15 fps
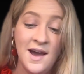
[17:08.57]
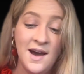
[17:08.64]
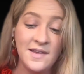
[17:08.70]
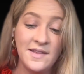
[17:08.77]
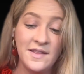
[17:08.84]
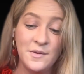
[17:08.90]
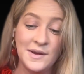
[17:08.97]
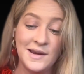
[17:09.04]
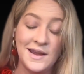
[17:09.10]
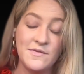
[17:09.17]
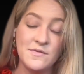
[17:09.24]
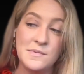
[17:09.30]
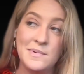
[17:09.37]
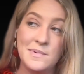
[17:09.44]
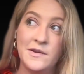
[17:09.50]
I think they were going to
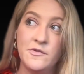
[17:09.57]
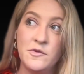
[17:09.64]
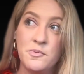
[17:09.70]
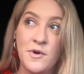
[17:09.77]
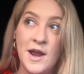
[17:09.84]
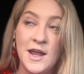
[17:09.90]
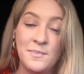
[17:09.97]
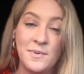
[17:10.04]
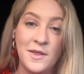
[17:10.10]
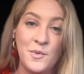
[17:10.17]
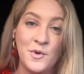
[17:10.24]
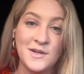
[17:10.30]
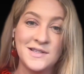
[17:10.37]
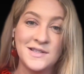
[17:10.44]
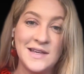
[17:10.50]
give him a bit of a break, but they
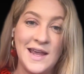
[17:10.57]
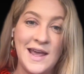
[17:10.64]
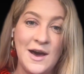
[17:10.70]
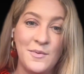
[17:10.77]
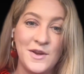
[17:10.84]
want to see how